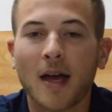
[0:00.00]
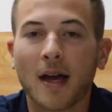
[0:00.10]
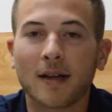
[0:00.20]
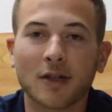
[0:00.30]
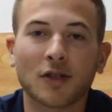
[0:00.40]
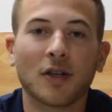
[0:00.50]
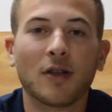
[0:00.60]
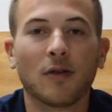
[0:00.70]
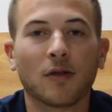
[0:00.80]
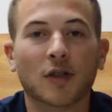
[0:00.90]
Additionally,
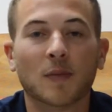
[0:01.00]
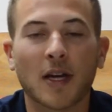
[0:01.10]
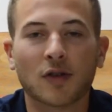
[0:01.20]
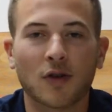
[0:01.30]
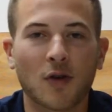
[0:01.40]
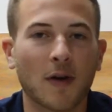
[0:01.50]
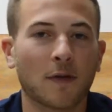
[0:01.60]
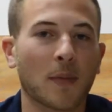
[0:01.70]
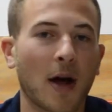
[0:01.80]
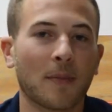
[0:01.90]
you just make sure you have
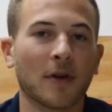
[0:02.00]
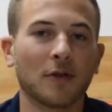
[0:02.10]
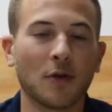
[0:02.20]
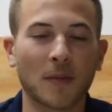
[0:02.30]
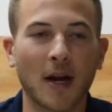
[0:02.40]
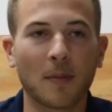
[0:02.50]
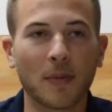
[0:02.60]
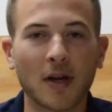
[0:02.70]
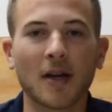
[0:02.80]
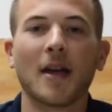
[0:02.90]
the proper lumen
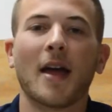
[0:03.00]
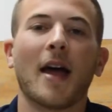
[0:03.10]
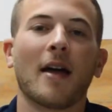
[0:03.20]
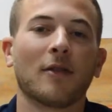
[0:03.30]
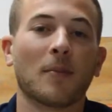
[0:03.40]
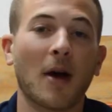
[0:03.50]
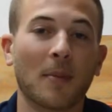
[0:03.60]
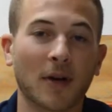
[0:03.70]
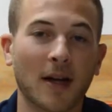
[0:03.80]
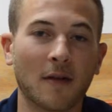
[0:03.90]
output and the
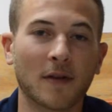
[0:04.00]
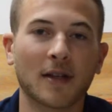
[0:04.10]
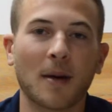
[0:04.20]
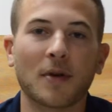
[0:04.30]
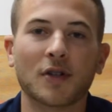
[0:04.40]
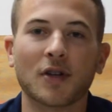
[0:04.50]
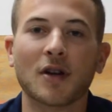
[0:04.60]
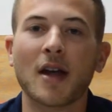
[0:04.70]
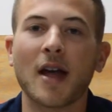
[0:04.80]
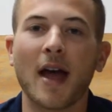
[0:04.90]
proper Kelvin temperature,
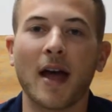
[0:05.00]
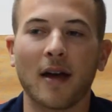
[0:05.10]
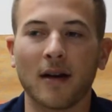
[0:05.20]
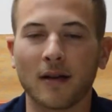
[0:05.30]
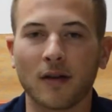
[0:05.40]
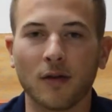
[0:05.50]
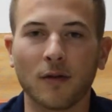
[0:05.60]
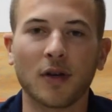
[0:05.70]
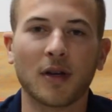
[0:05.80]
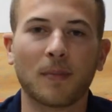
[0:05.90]
and you
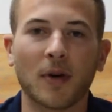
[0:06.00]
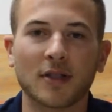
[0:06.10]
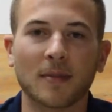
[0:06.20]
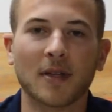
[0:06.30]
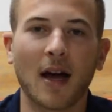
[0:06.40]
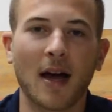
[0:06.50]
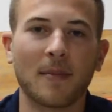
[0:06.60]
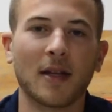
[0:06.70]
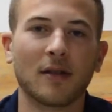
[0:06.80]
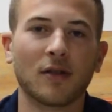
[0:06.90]
really put some time
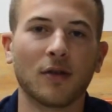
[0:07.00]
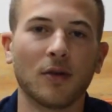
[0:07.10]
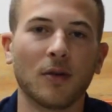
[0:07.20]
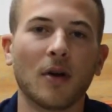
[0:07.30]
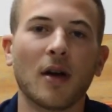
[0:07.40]
into